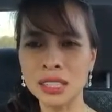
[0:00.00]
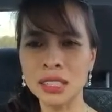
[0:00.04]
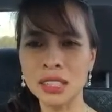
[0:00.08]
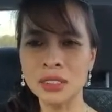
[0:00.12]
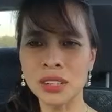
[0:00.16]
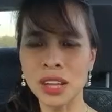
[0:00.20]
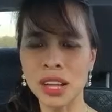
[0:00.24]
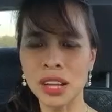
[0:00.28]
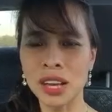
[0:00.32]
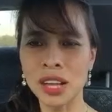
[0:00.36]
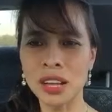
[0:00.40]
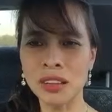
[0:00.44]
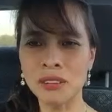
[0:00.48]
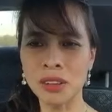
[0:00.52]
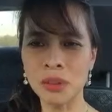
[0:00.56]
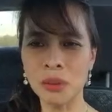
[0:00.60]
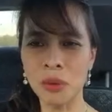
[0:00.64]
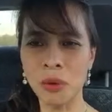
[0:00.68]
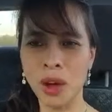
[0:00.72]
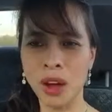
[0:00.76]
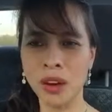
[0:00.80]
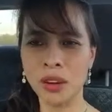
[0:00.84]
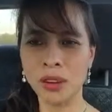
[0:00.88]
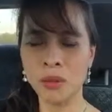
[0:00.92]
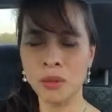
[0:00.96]
to the living
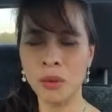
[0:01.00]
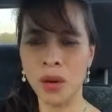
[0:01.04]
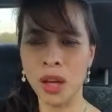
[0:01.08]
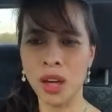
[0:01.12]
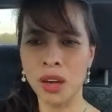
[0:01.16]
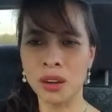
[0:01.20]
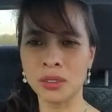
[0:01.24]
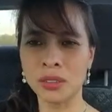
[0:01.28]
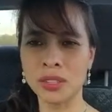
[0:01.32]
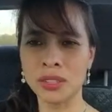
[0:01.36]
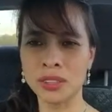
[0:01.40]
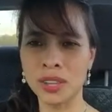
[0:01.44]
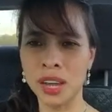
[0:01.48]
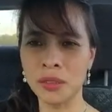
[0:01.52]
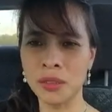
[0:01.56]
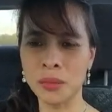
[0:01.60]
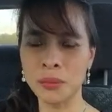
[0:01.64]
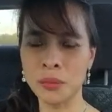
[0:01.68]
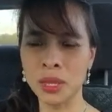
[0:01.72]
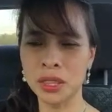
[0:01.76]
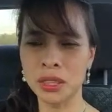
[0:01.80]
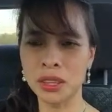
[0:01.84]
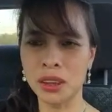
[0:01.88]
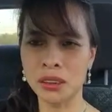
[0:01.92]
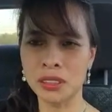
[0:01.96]
water well, you never
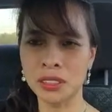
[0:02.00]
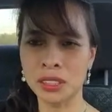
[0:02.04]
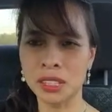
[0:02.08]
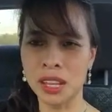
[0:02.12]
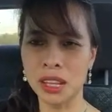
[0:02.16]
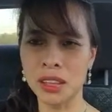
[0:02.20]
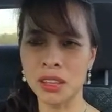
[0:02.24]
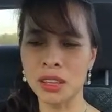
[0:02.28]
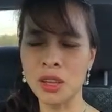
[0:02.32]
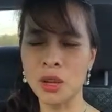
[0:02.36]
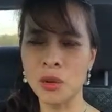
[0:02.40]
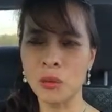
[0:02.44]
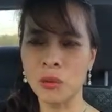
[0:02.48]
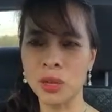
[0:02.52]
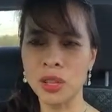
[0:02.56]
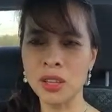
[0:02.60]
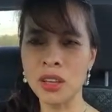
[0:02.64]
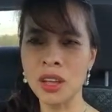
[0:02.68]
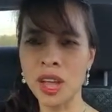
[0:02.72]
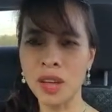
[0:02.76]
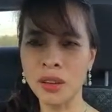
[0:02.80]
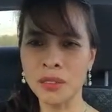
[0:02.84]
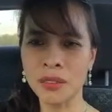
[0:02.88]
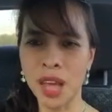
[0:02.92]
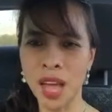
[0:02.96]
be thirsty. When
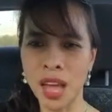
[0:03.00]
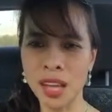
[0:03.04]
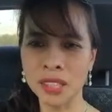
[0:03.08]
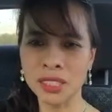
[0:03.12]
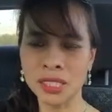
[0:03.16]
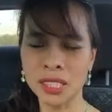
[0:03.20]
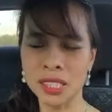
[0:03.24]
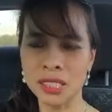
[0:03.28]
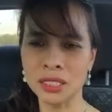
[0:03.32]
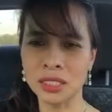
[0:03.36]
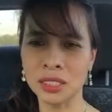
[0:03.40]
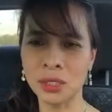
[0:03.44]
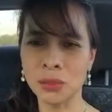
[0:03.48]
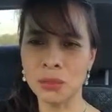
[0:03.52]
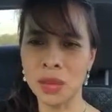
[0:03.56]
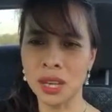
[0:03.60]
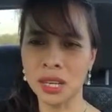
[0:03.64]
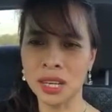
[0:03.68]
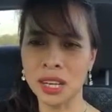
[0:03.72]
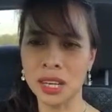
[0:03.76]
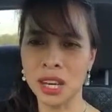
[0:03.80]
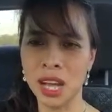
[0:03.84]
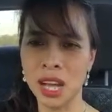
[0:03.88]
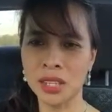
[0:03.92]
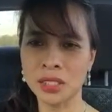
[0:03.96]
you have access to
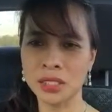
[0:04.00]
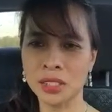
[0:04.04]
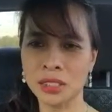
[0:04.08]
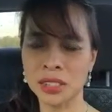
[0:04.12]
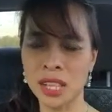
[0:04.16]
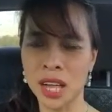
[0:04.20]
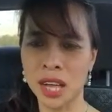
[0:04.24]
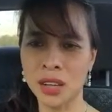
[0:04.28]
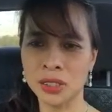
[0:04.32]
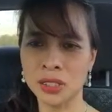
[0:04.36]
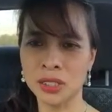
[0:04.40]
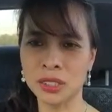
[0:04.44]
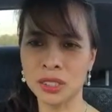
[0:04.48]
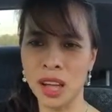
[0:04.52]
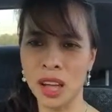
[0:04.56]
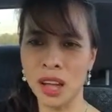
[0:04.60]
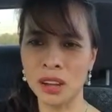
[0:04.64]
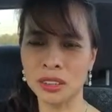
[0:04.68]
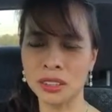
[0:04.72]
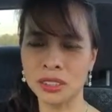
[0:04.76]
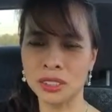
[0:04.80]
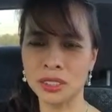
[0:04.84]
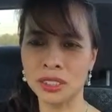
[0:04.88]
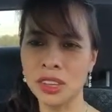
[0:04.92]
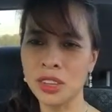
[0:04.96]
making
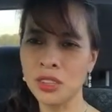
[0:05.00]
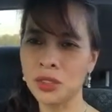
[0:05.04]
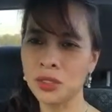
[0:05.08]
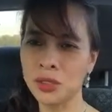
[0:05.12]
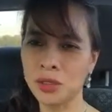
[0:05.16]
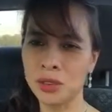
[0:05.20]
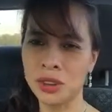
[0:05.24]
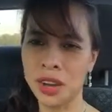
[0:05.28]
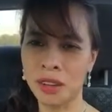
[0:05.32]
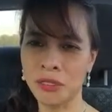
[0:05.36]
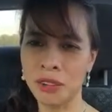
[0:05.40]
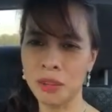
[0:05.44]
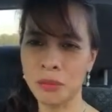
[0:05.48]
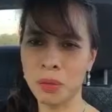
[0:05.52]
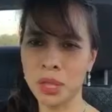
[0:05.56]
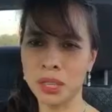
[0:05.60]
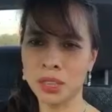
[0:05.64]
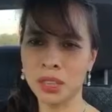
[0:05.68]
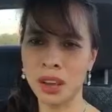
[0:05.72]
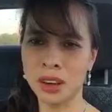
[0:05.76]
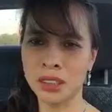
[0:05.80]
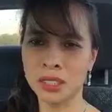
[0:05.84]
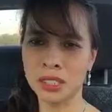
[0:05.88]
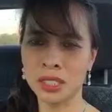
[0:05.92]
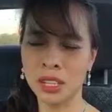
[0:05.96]
$100,000, you never be
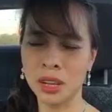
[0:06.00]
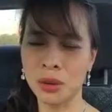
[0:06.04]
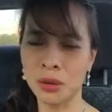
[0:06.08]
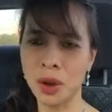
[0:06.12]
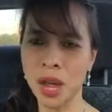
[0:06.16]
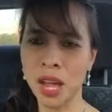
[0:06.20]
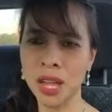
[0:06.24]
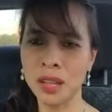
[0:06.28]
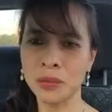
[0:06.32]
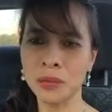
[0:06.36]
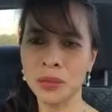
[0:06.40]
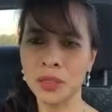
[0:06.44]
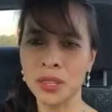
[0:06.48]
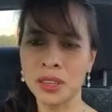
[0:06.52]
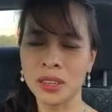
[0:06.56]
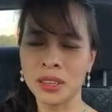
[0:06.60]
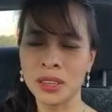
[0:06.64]
thirsty, right?